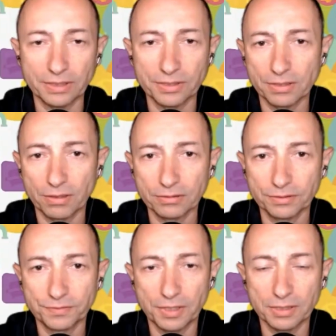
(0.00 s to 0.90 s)
there's a lot
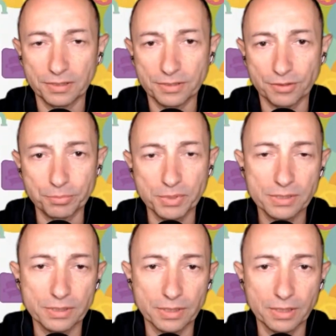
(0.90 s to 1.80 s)
of
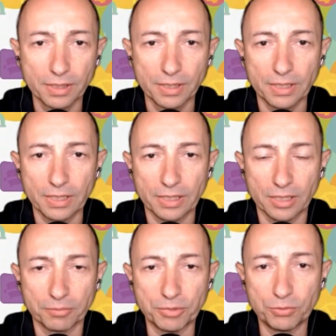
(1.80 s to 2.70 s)
discrepancy
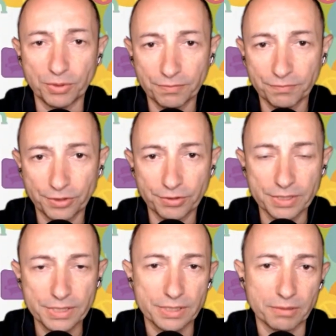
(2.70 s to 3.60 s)
uh, between
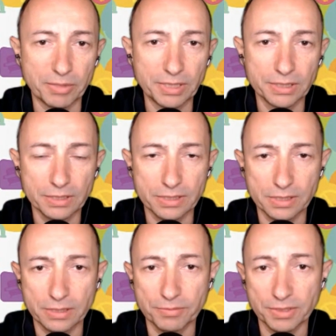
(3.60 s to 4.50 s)
various uh, medical
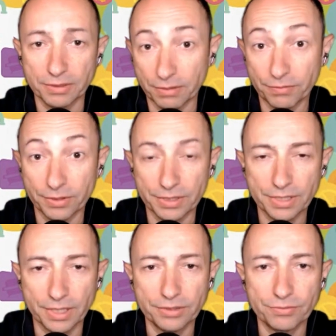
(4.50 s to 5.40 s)
systems in, in
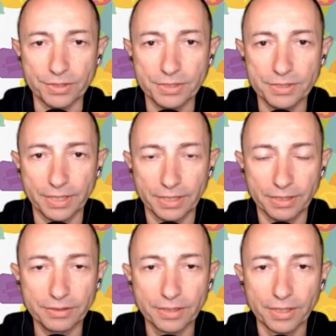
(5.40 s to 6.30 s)
various countries. And